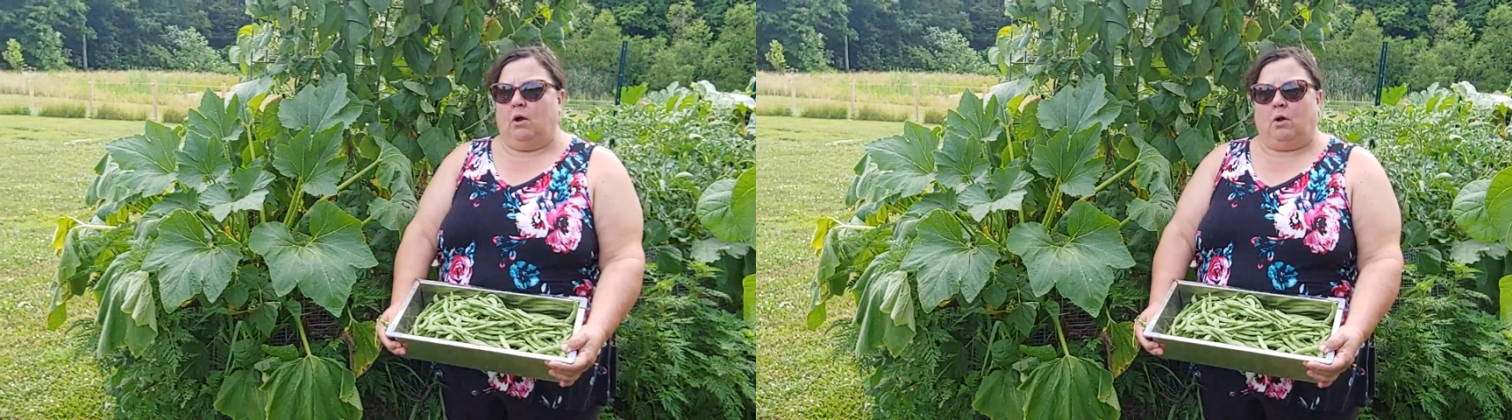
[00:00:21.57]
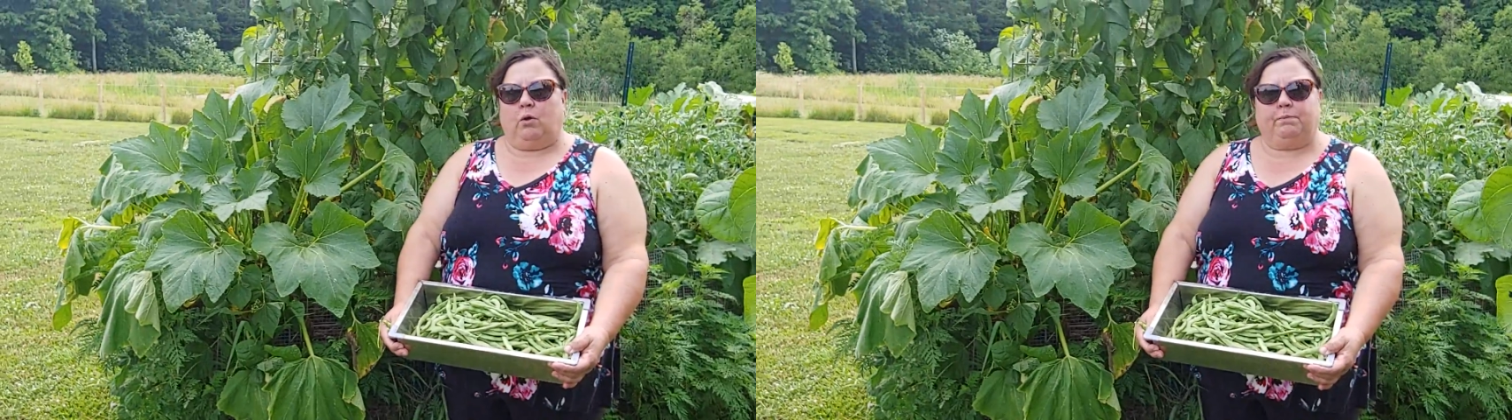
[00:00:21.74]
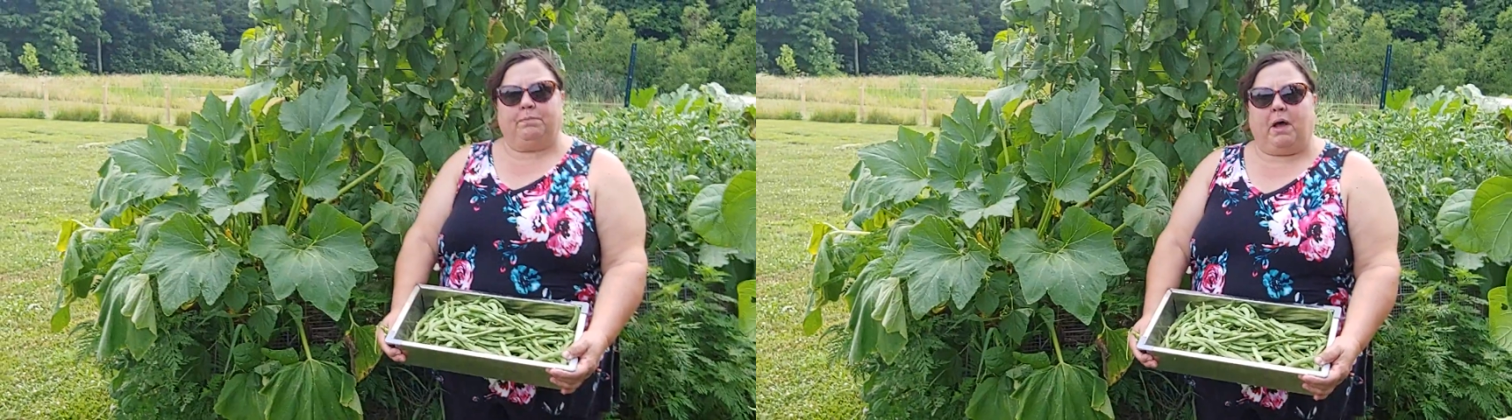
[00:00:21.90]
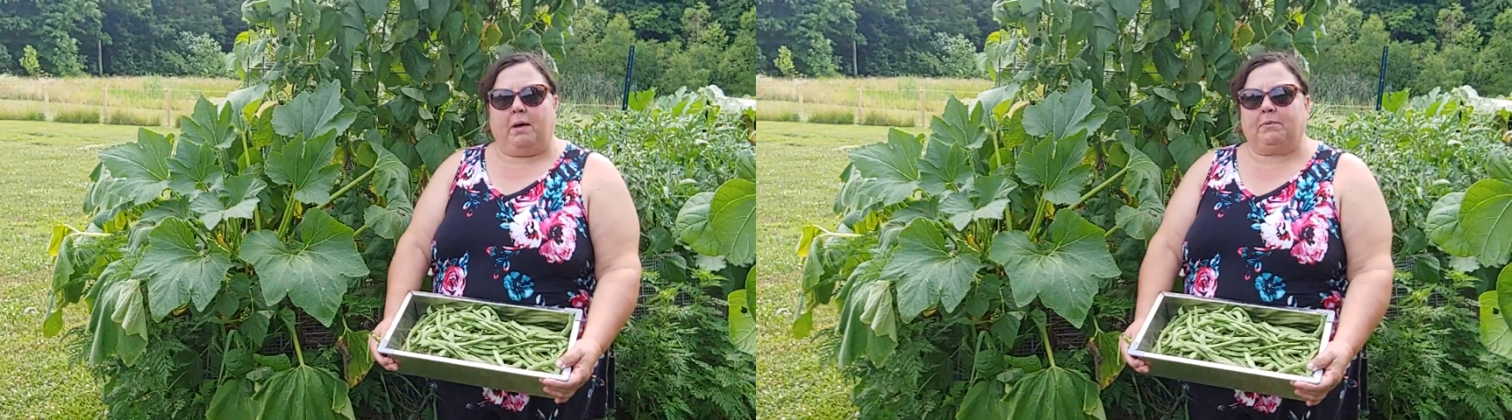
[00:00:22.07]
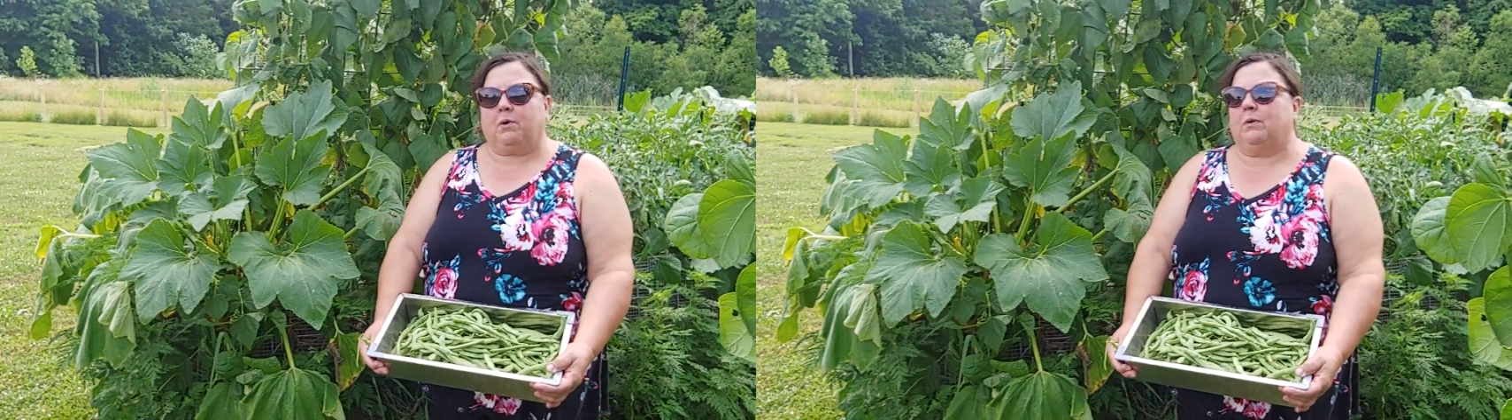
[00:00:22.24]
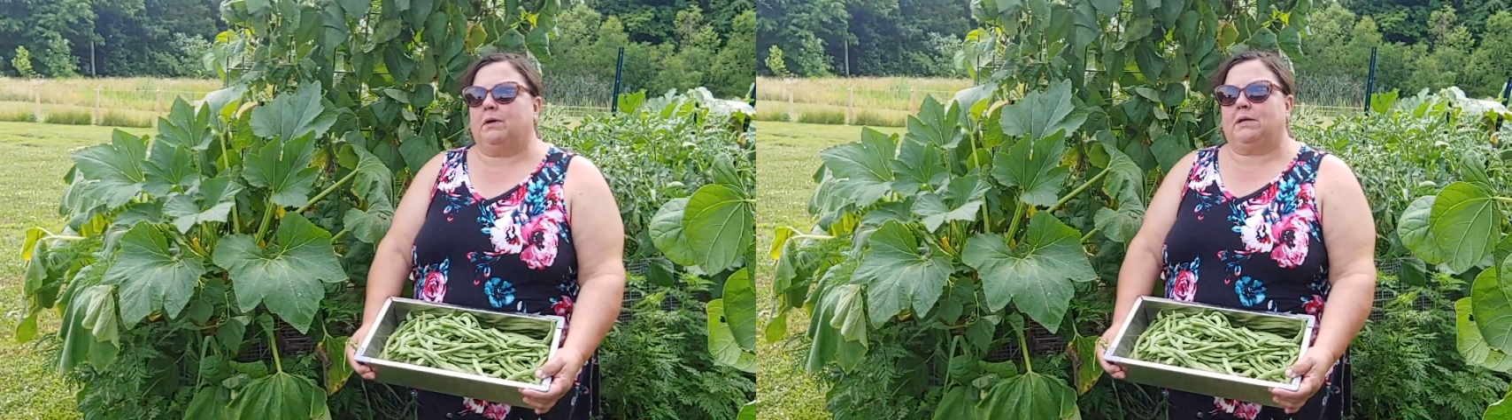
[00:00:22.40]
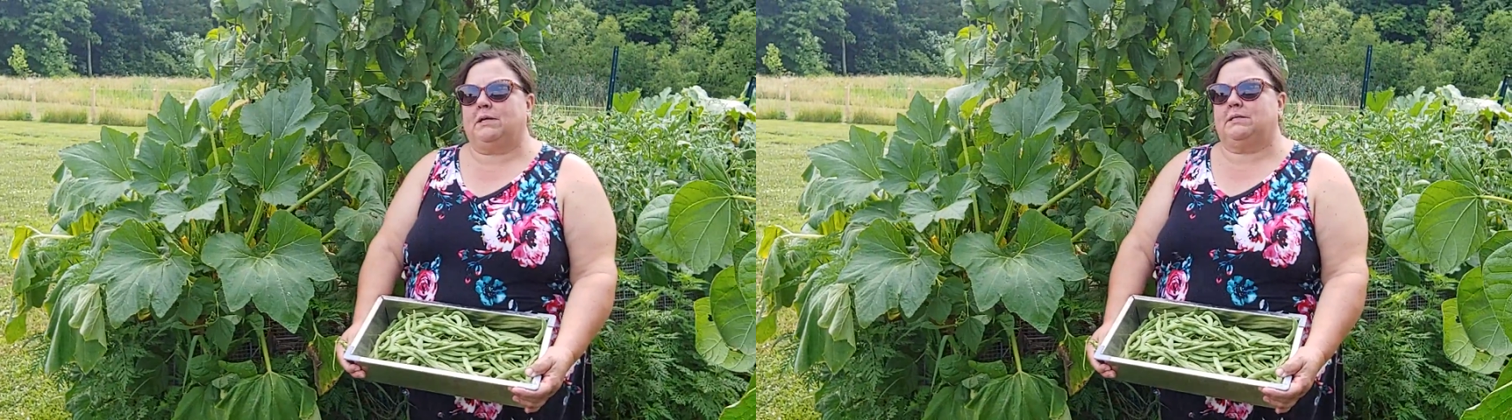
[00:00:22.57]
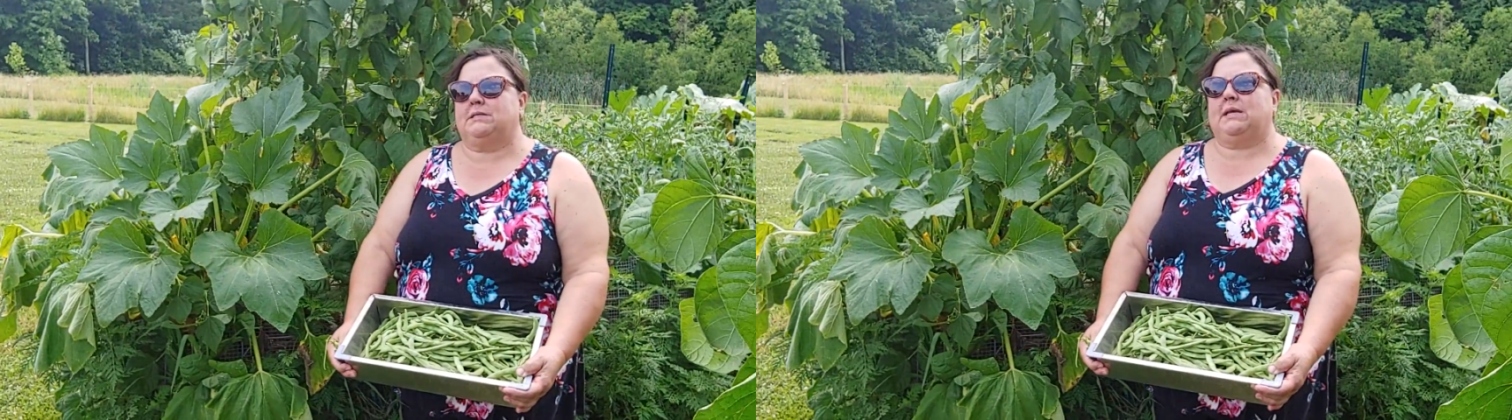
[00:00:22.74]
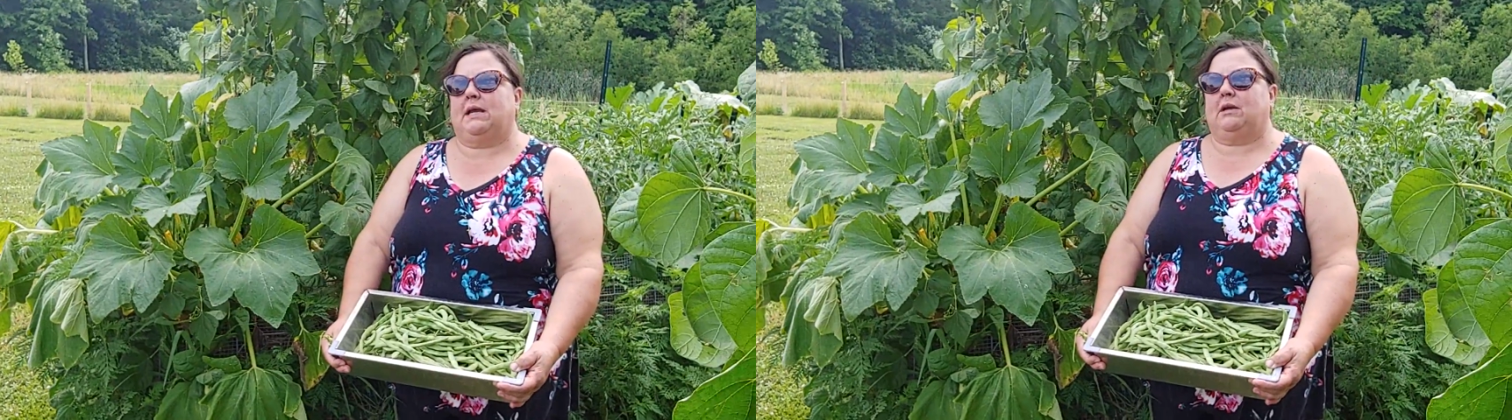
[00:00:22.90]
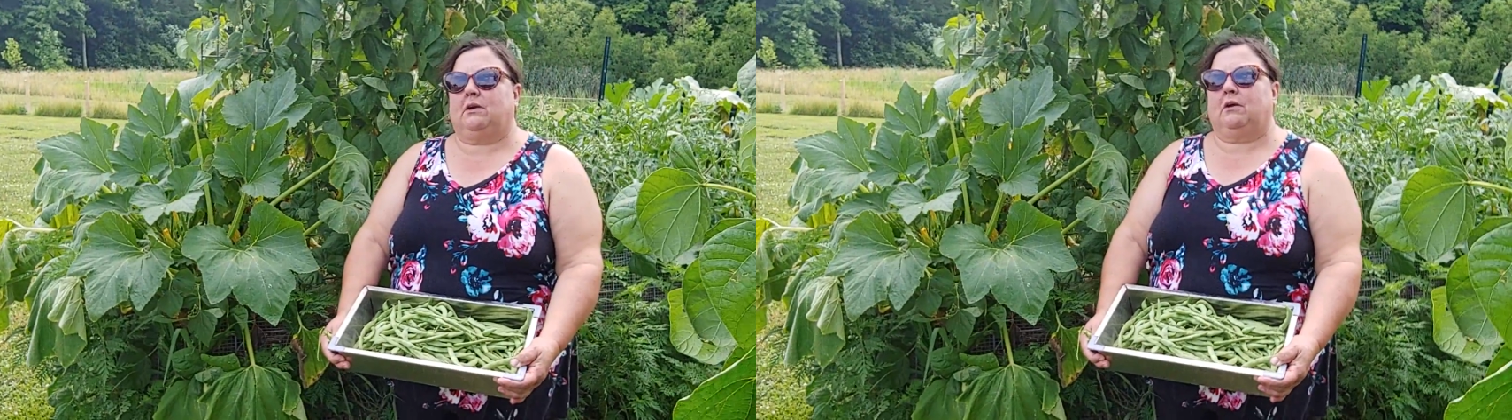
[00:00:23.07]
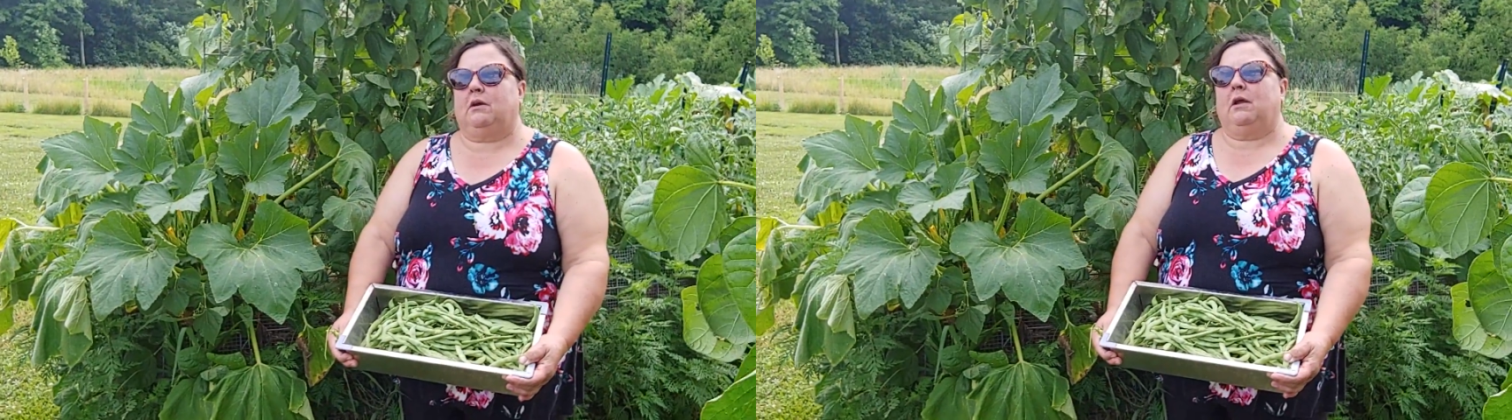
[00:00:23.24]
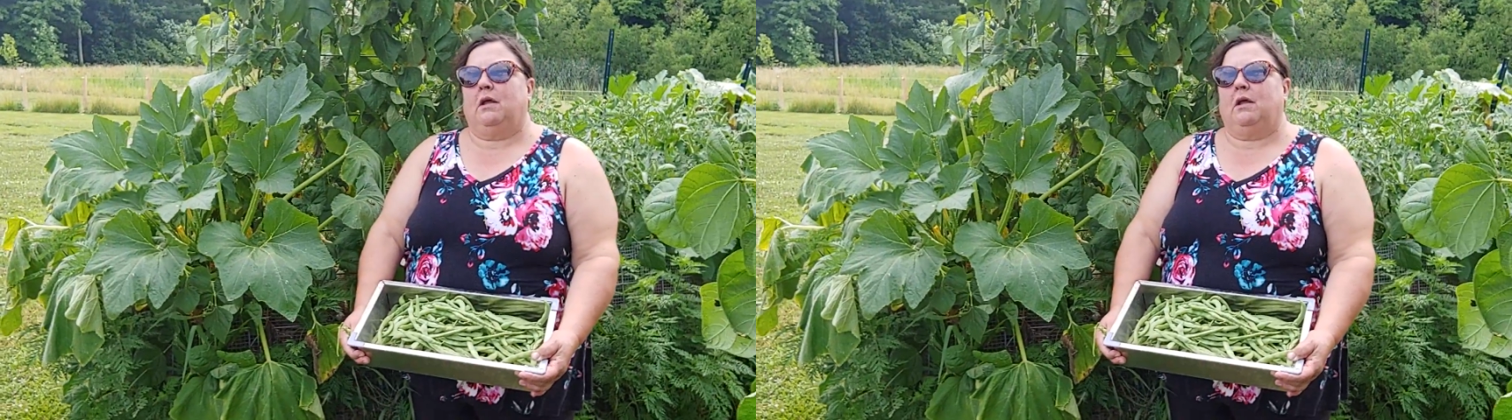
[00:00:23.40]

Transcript: old popcorn container,